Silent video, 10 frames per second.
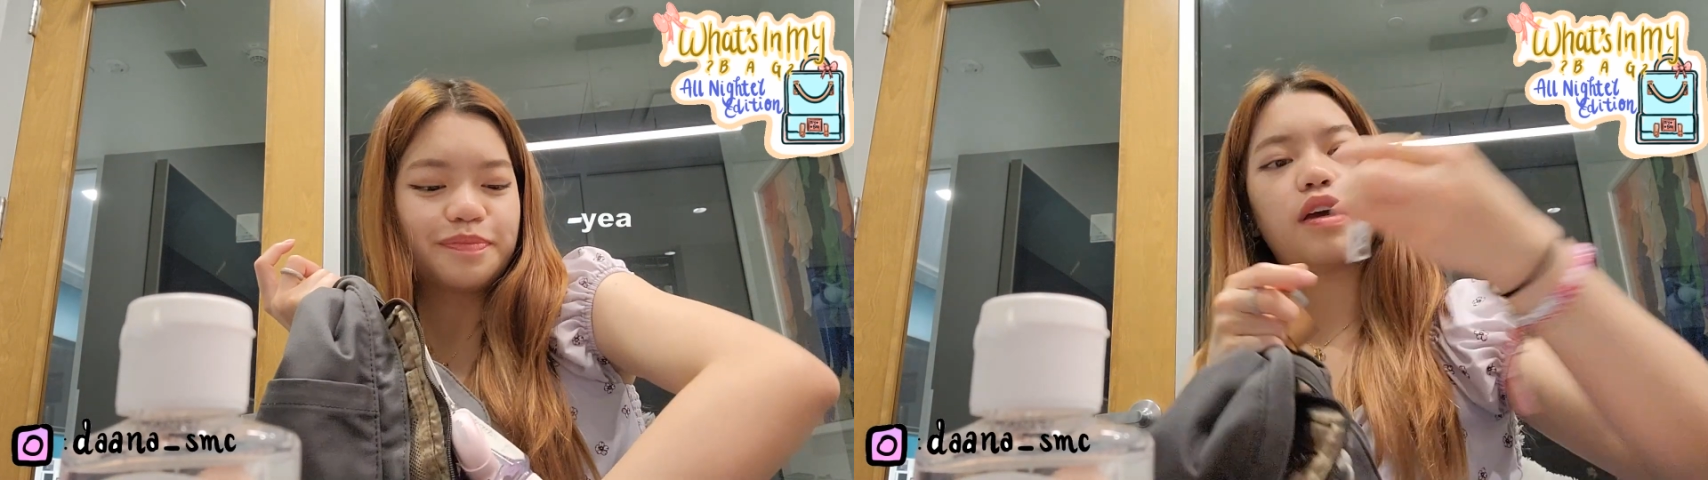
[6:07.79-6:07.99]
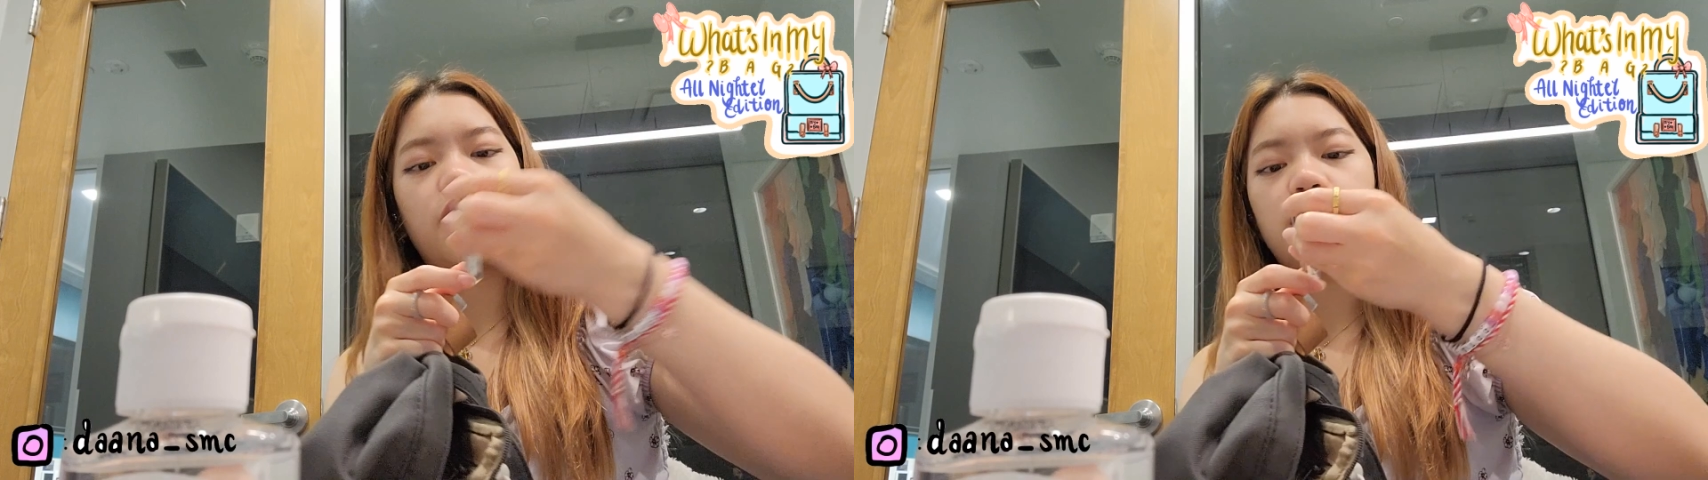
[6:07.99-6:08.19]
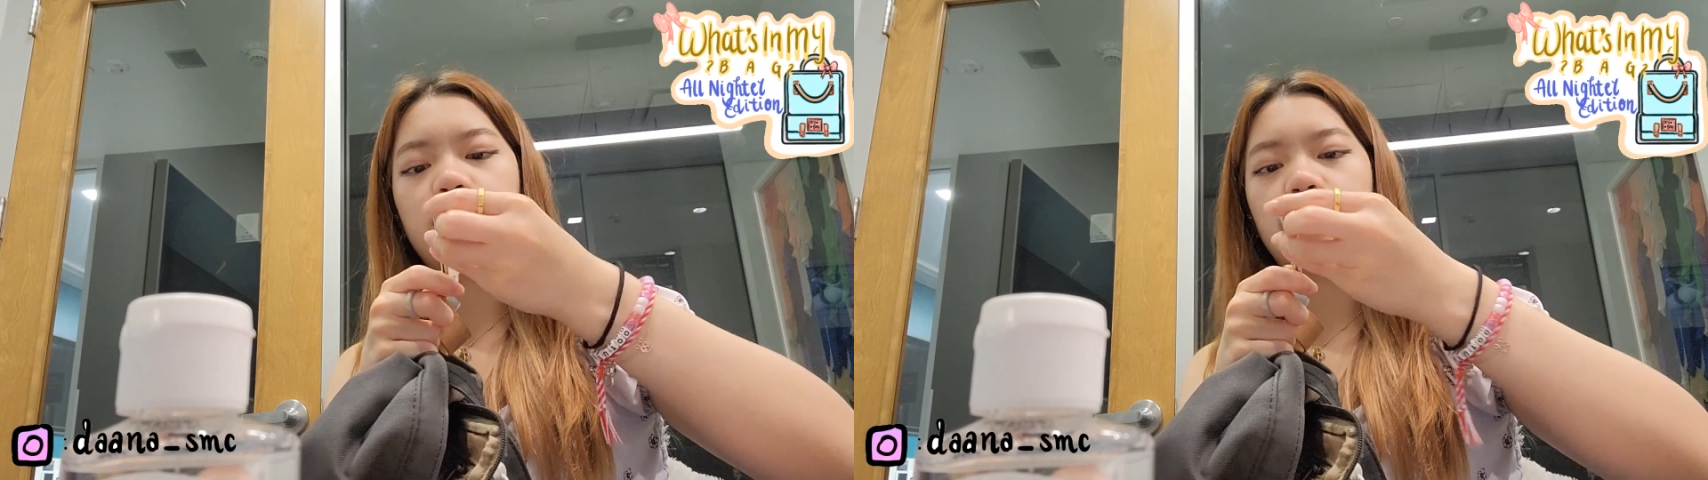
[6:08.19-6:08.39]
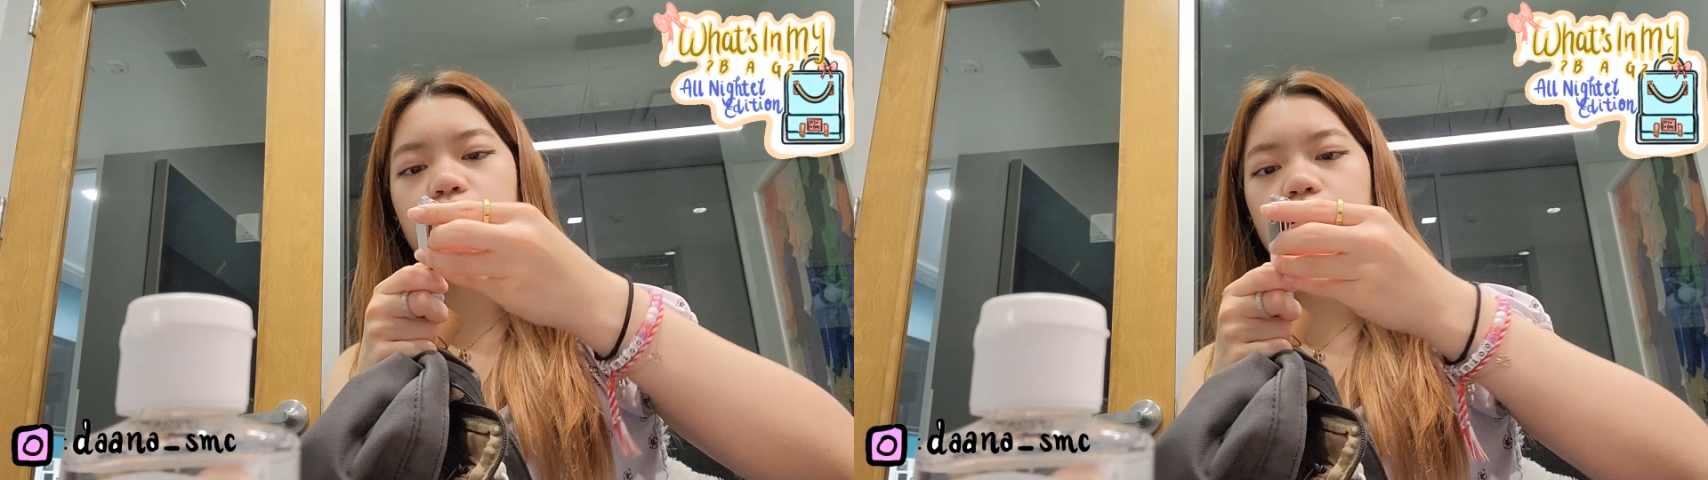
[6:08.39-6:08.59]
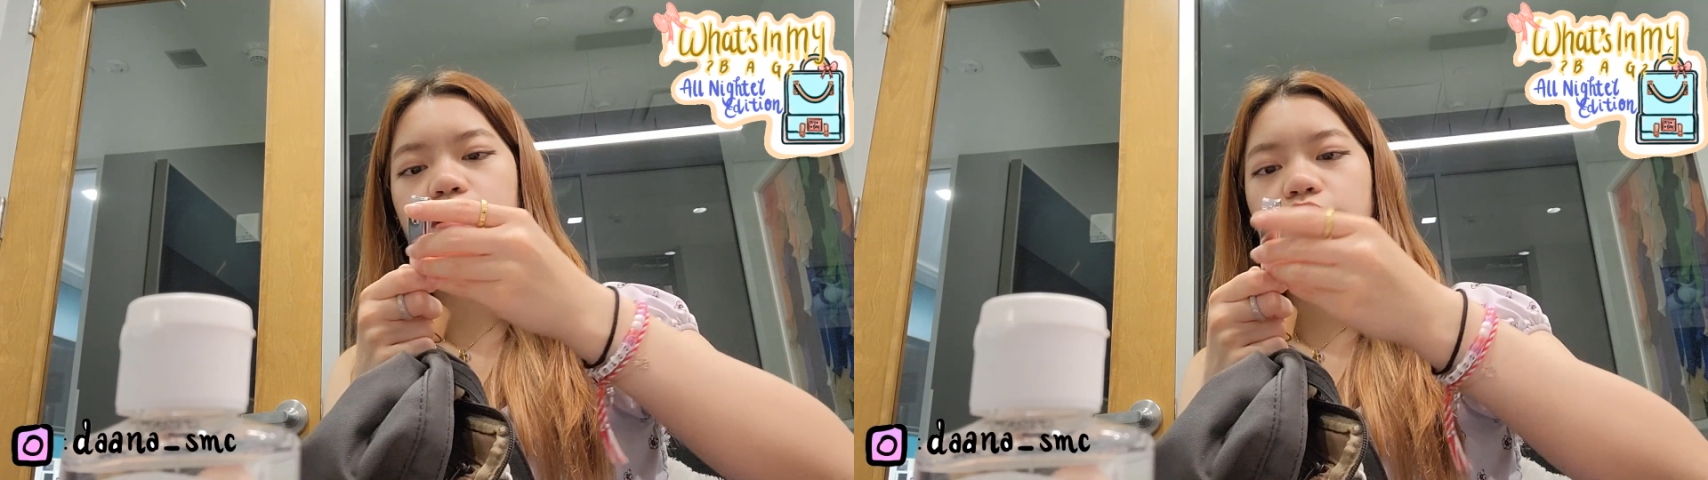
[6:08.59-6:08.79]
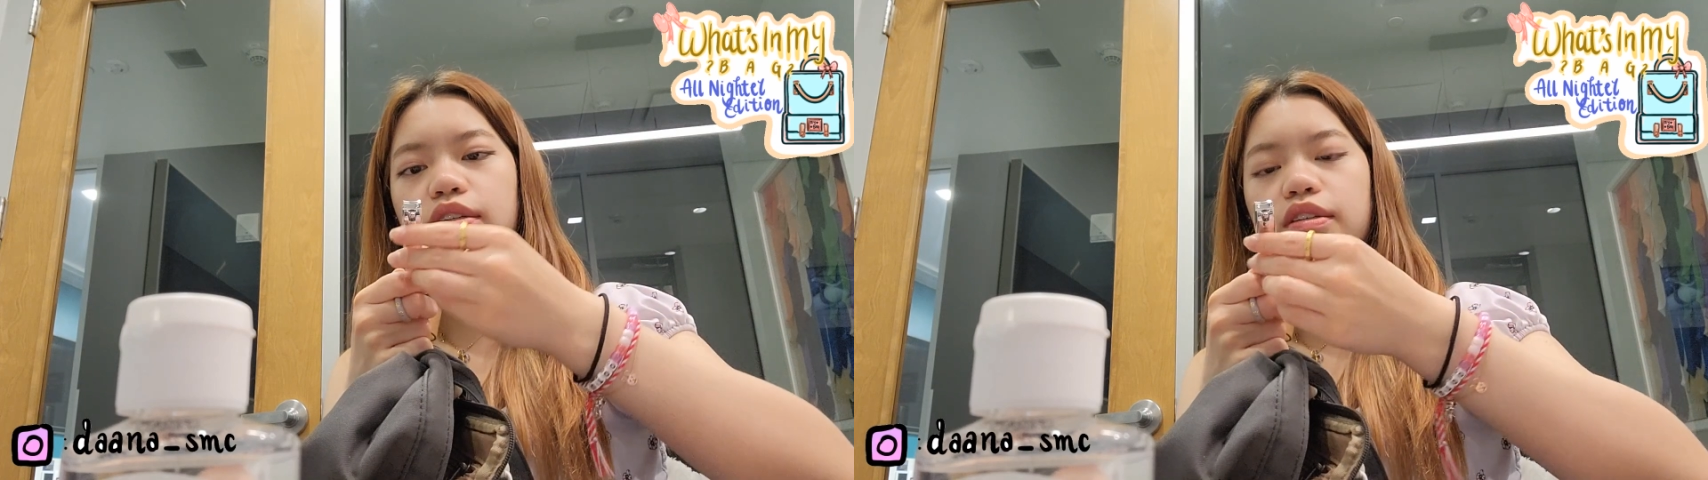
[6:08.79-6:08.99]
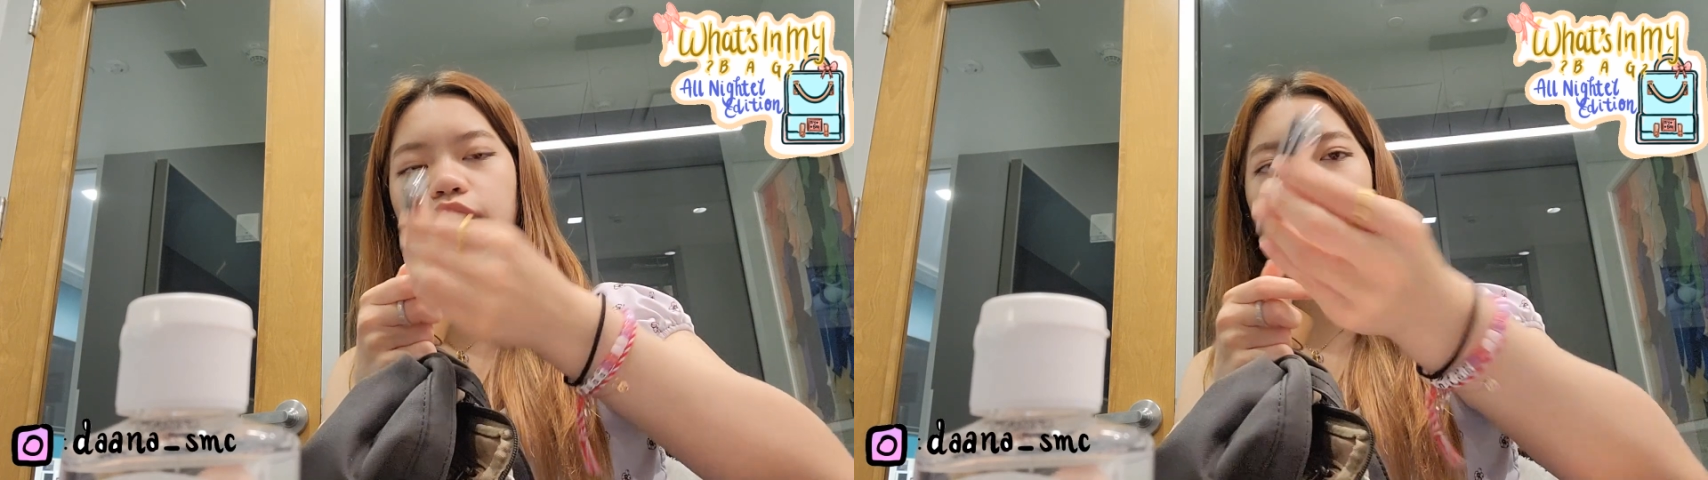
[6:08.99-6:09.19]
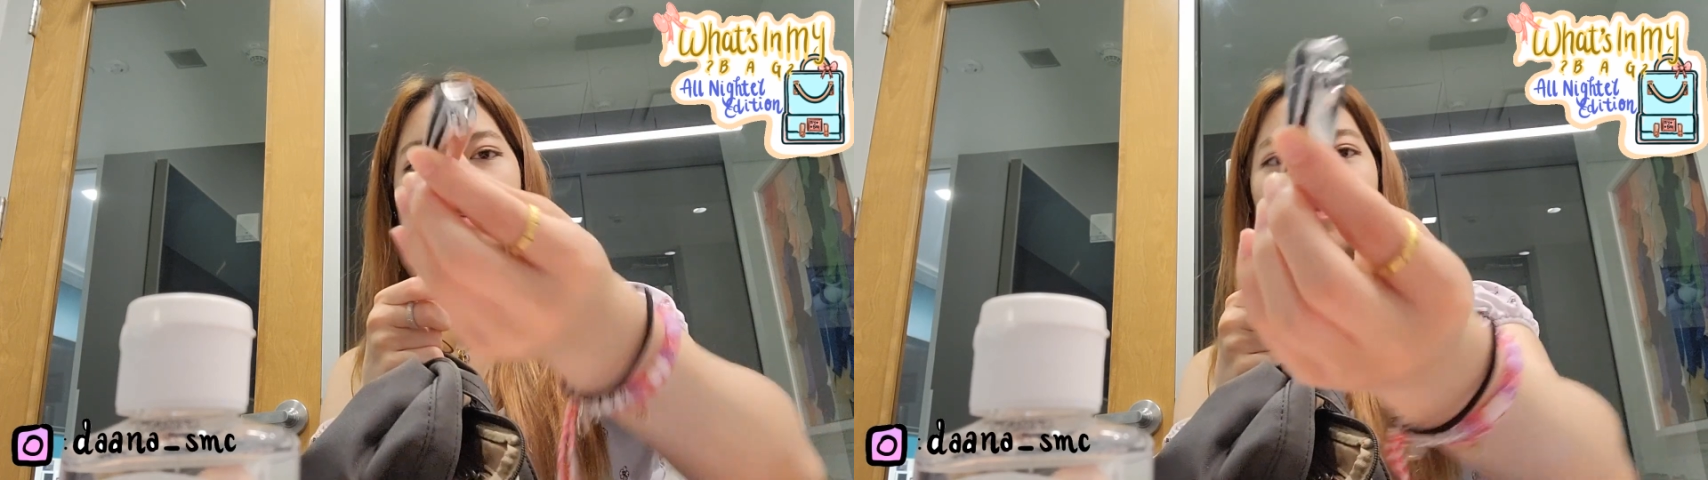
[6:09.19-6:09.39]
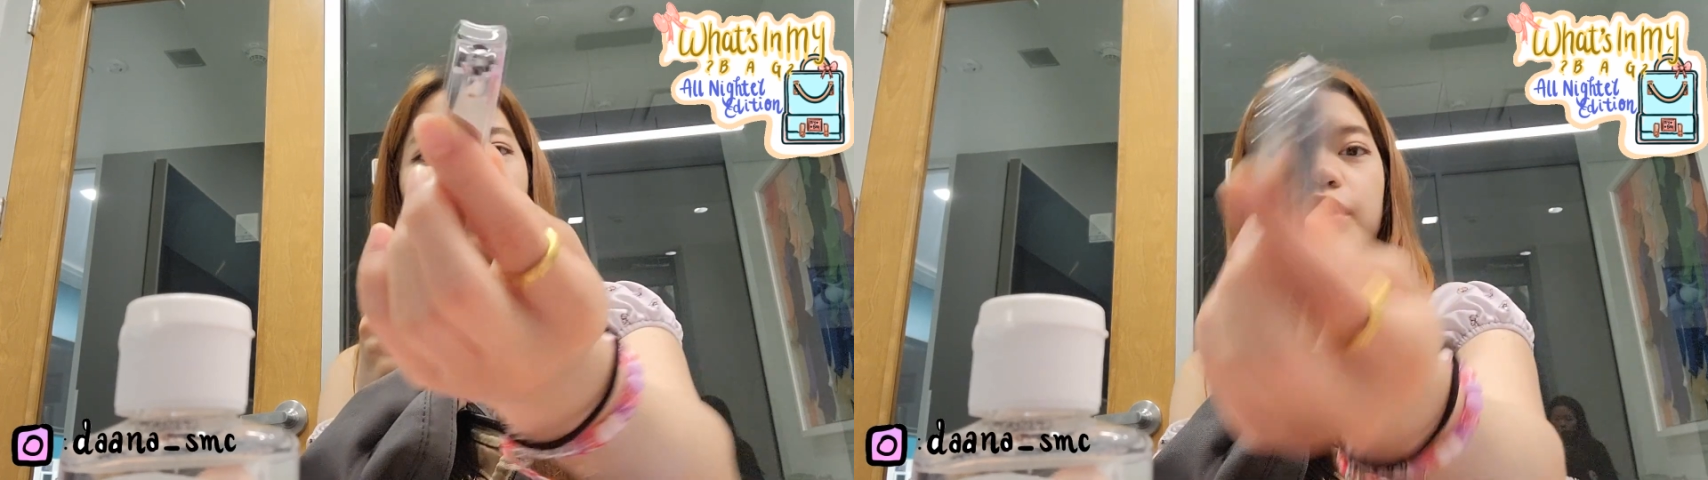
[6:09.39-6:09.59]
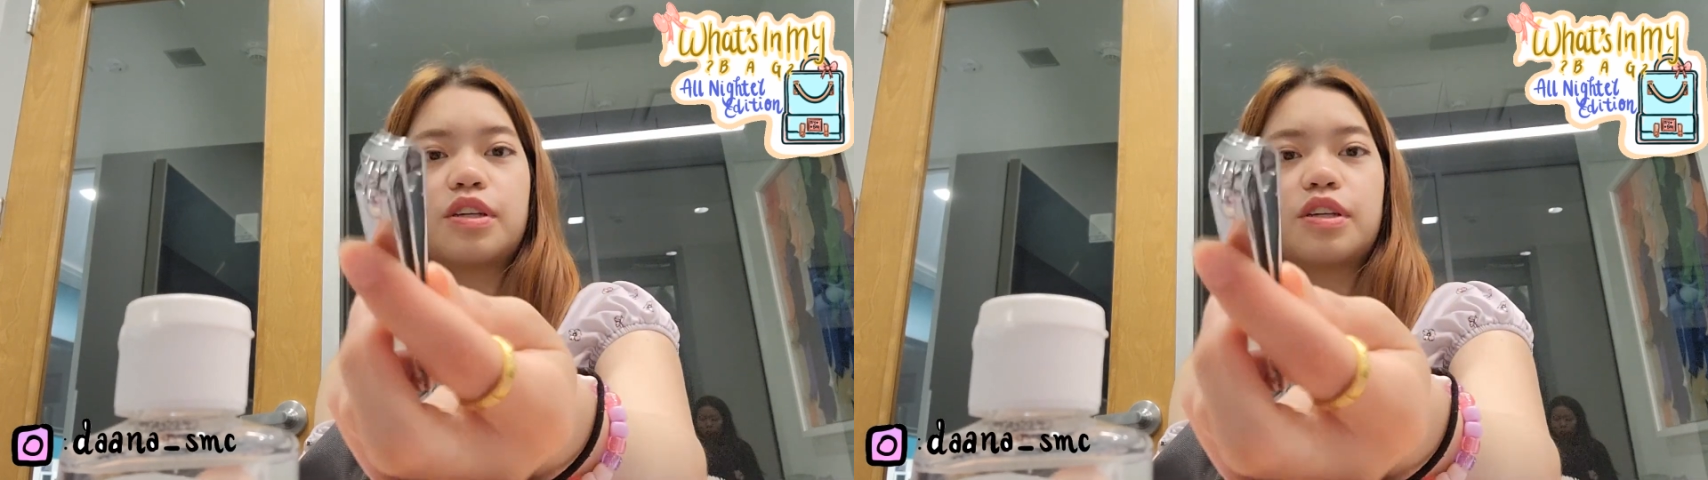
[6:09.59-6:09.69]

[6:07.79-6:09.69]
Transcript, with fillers: And for